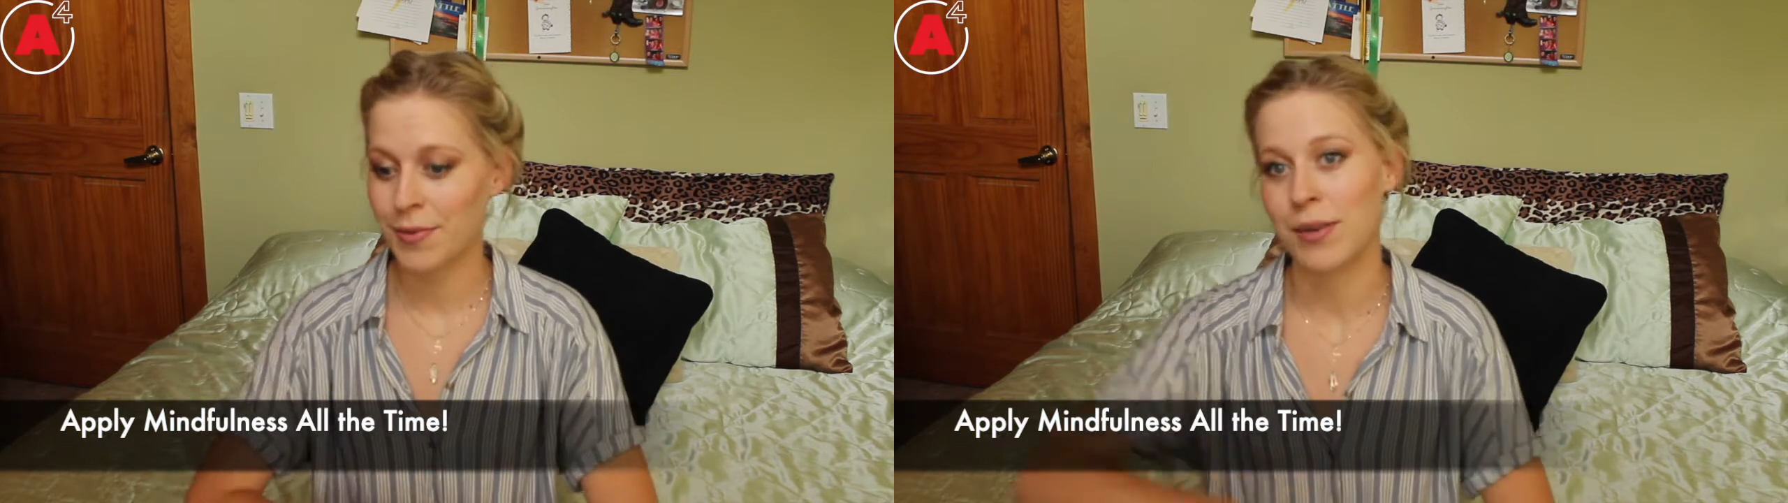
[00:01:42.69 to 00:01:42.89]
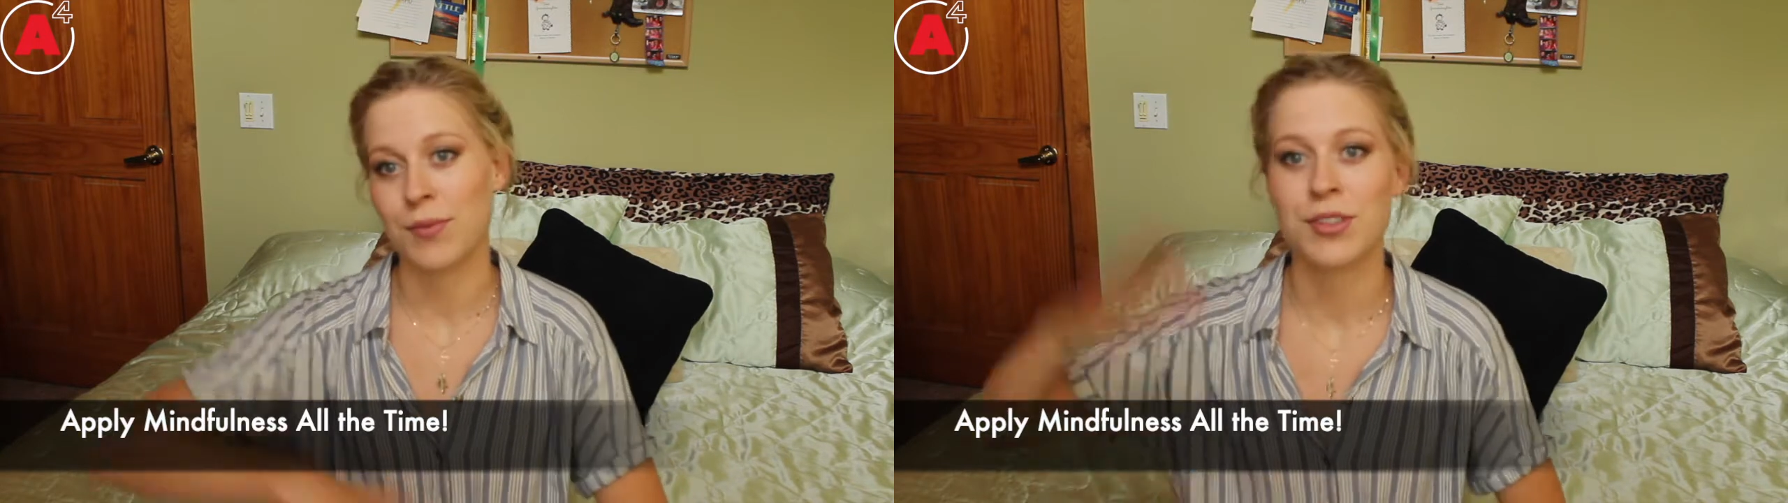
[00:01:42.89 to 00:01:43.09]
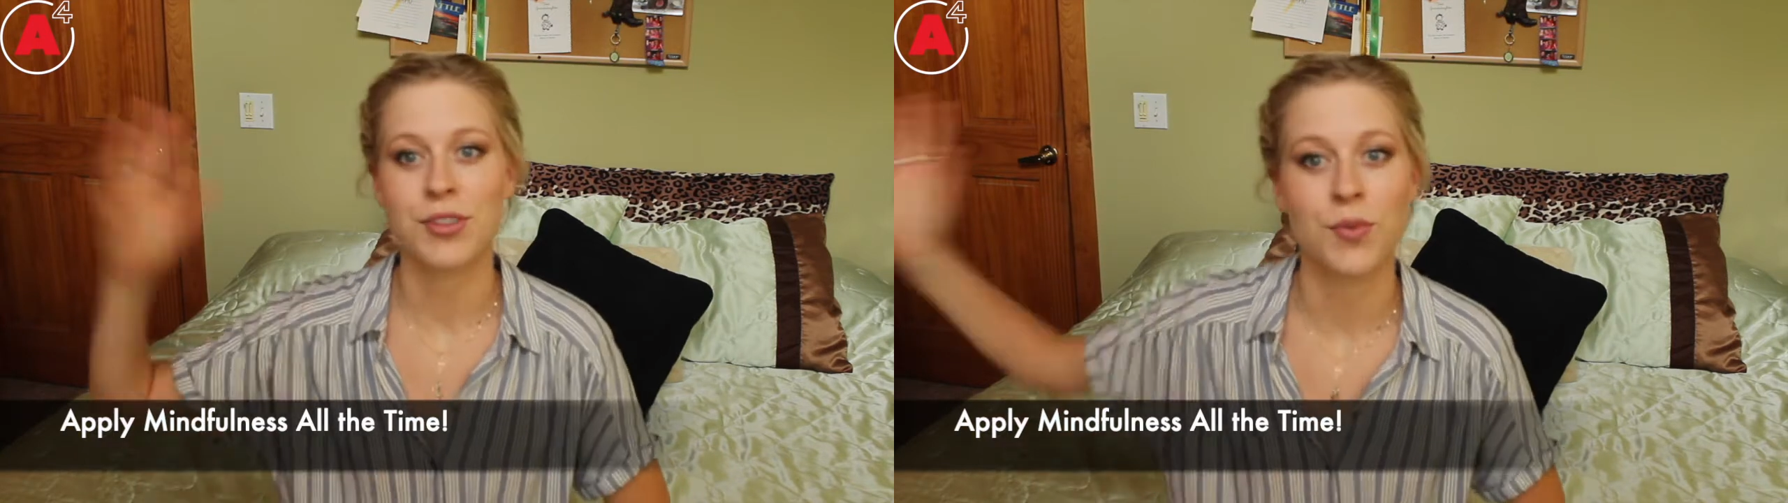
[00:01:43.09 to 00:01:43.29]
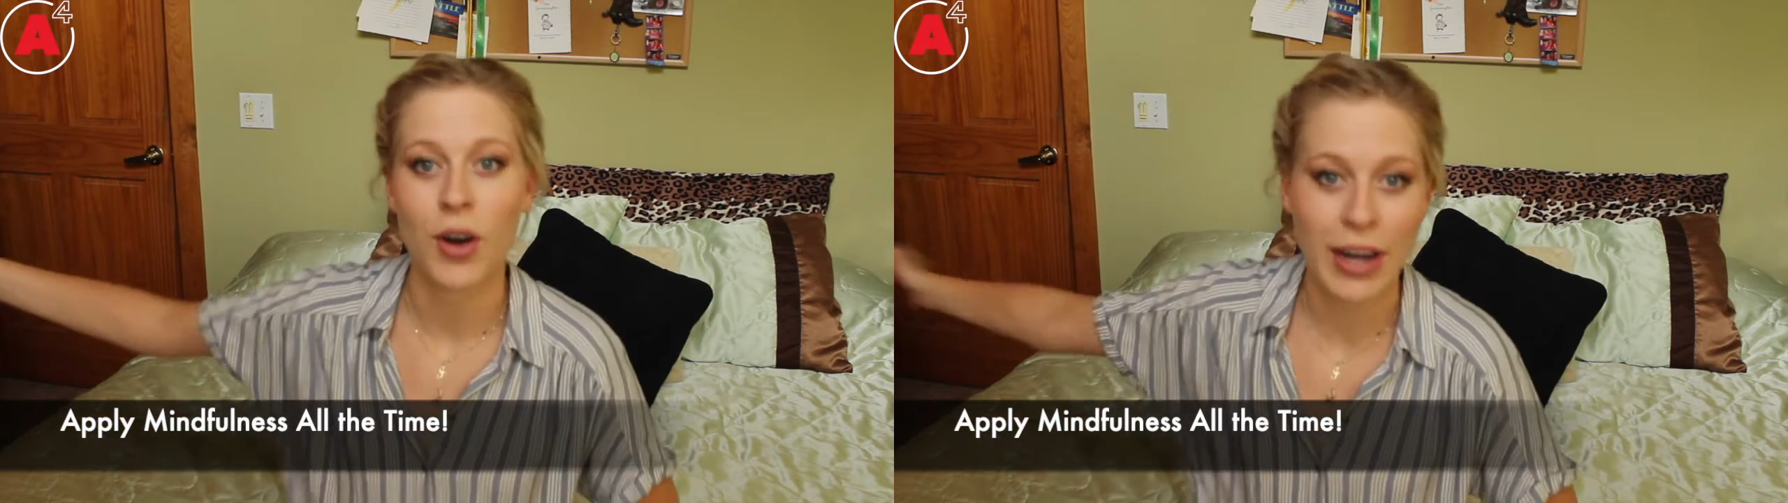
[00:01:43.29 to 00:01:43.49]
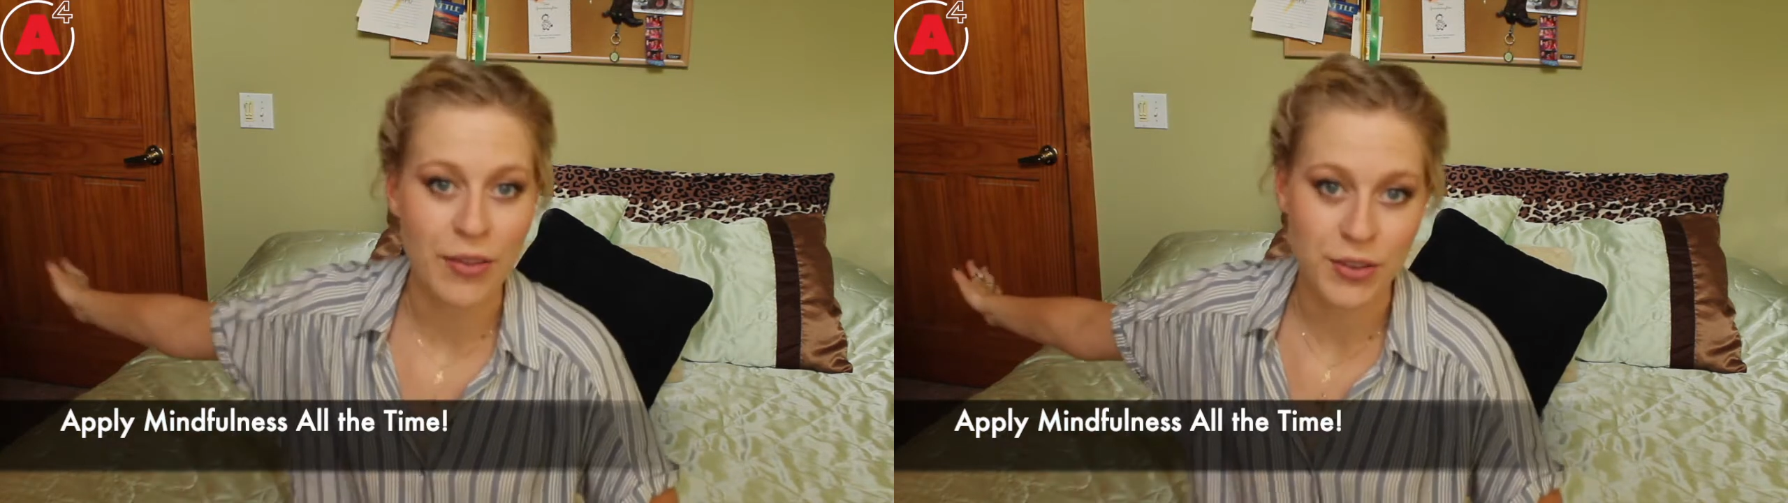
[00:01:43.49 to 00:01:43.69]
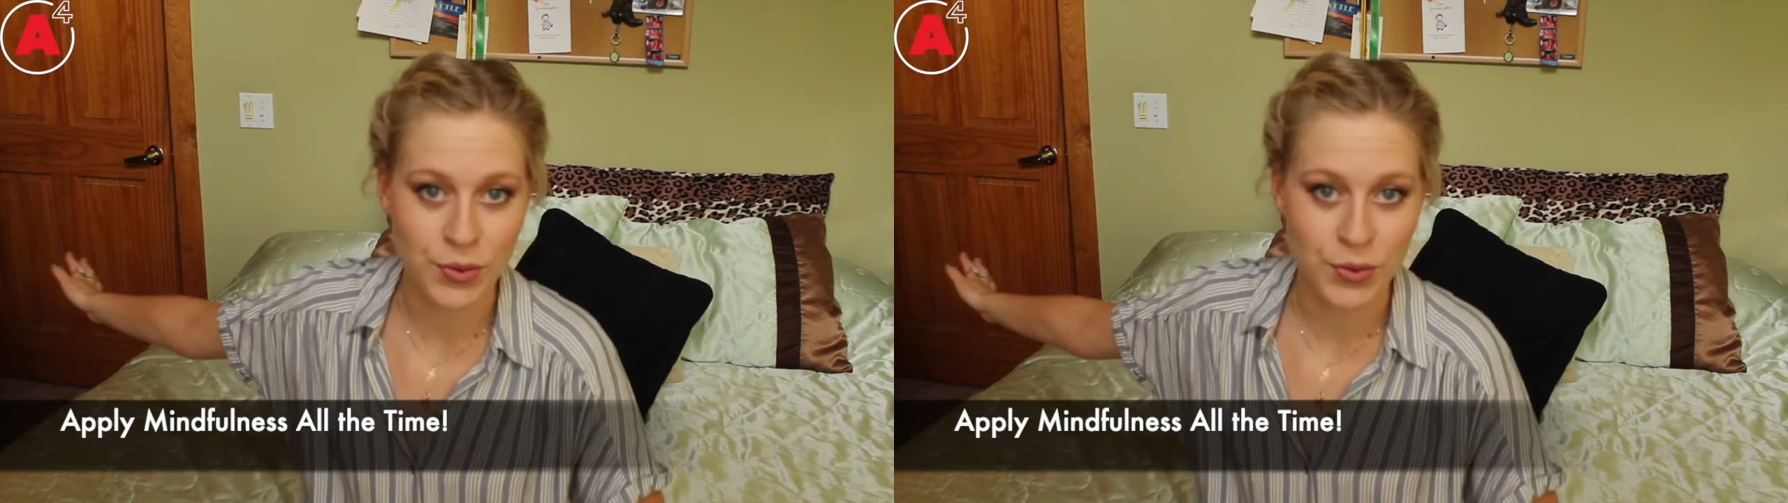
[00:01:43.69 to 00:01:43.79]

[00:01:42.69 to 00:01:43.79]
and once you walk out the